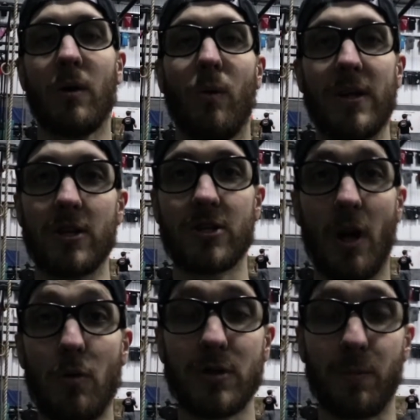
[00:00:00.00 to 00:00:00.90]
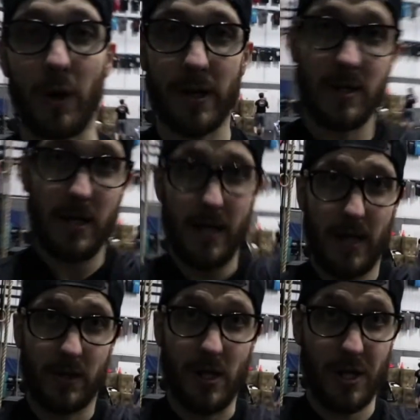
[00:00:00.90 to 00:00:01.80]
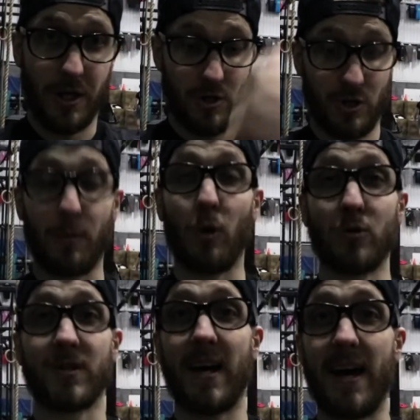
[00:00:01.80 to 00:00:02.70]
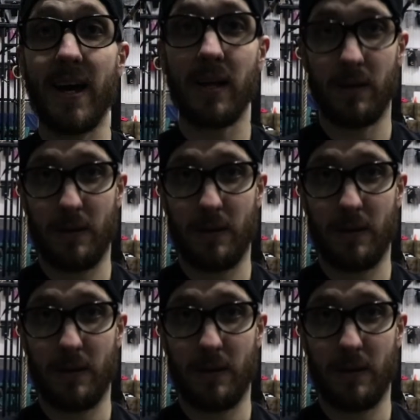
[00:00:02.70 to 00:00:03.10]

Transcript: when you're toe spotting, that you can just pull to there.